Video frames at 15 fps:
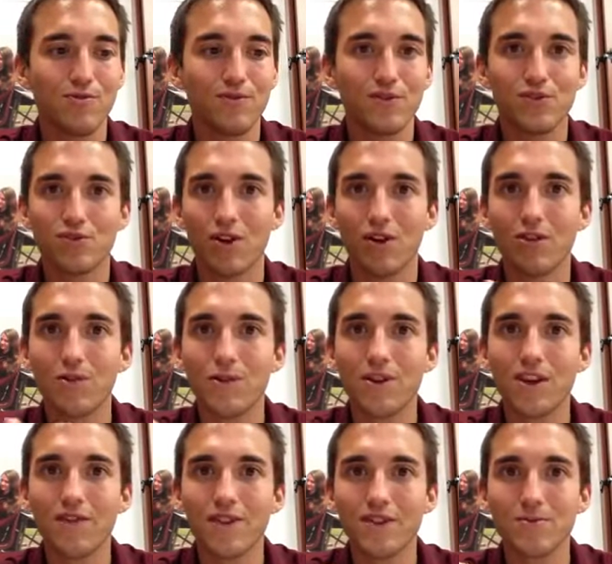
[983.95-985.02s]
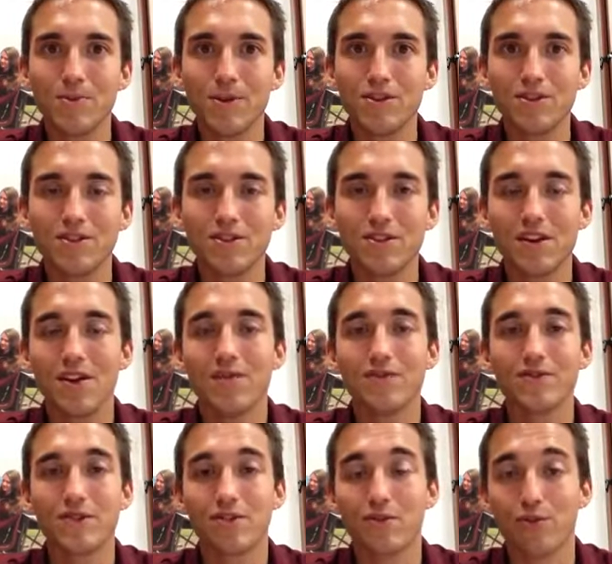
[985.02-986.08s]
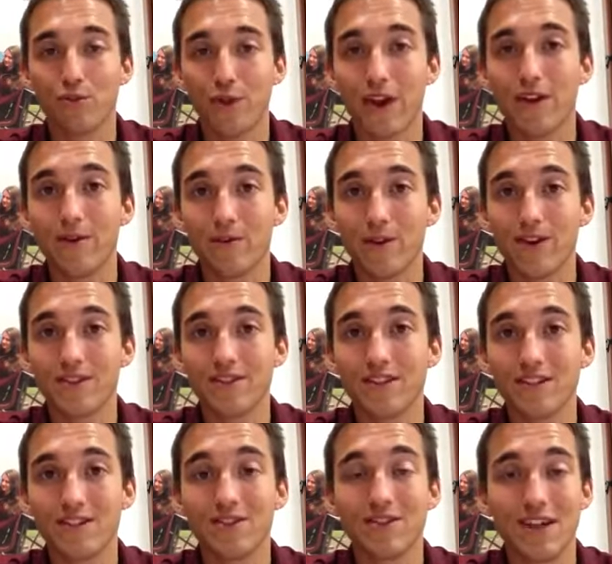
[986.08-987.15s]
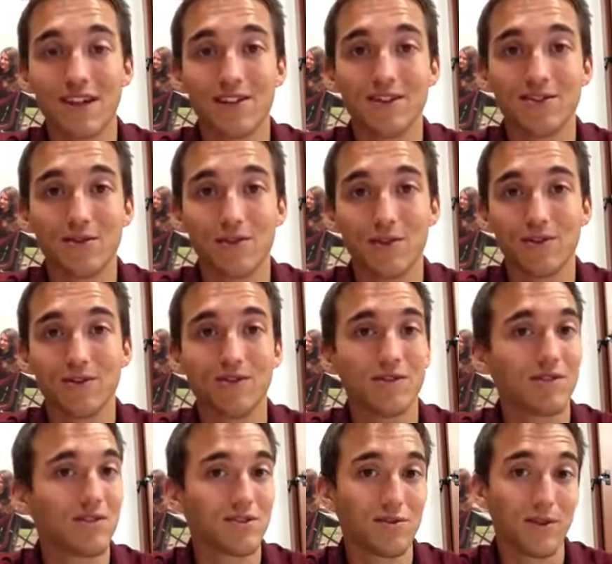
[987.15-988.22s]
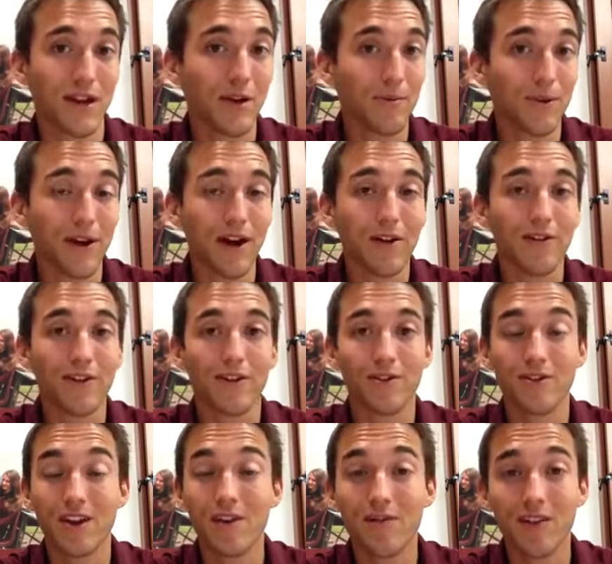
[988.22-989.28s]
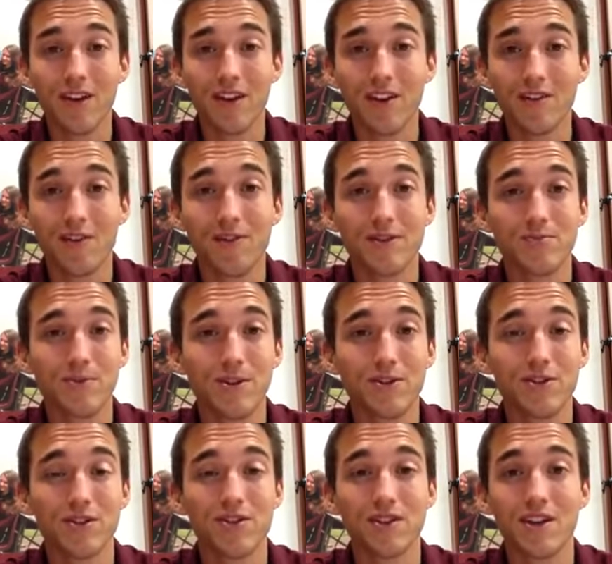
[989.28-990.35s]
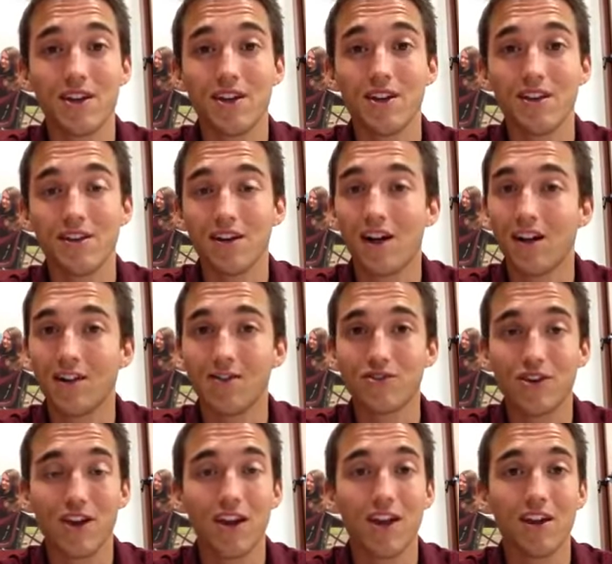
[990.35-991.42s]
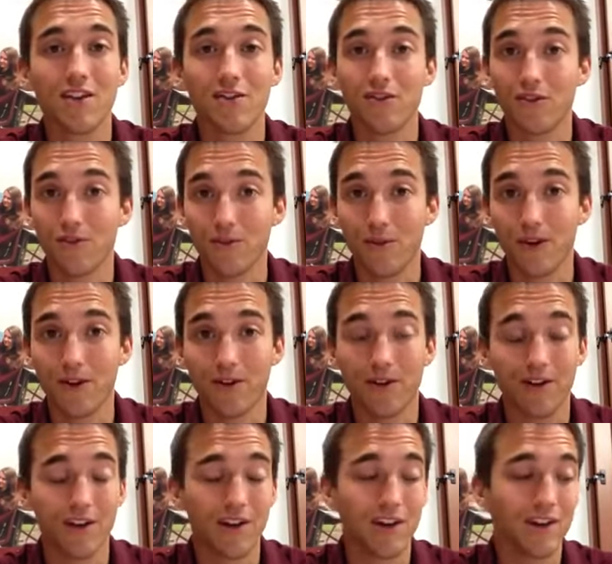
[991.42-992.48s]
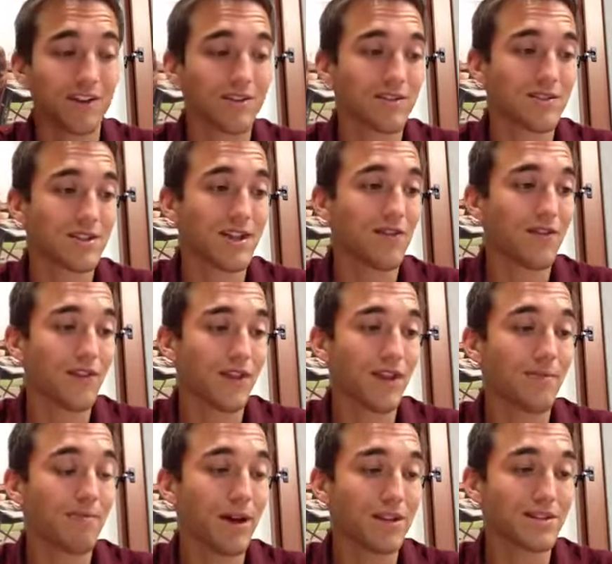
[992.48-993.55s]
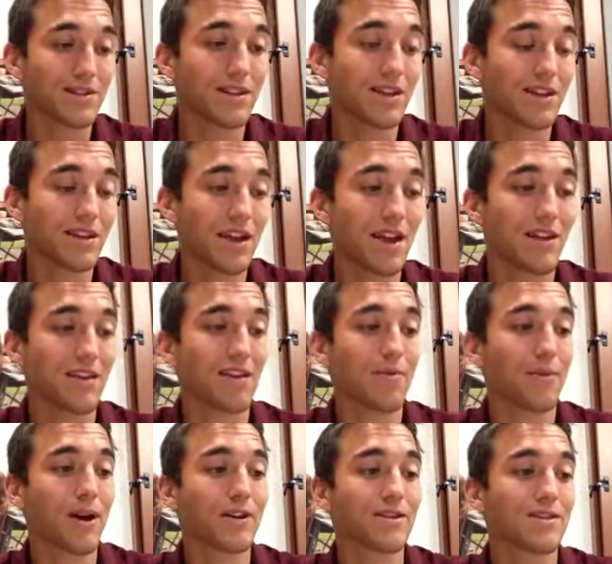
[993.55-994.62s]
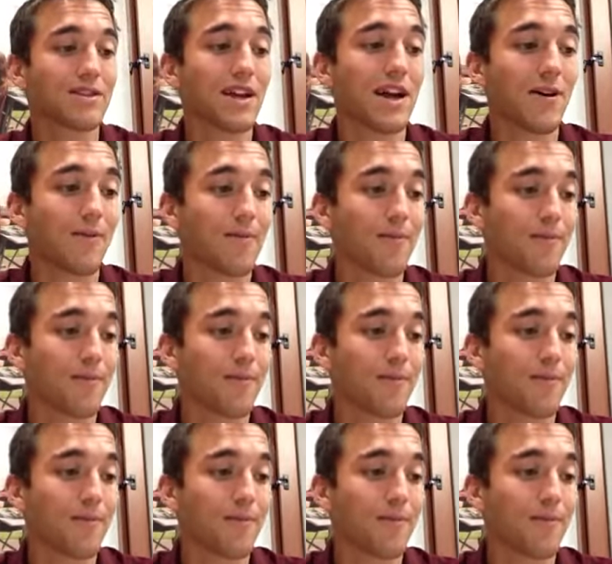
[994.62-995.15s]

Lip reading: struggle with giving speeches, it's a great reason to take this course because it would help you out, and you're definitely going to have to do speeches in college and in your career. So it's definitely best to get that practice now.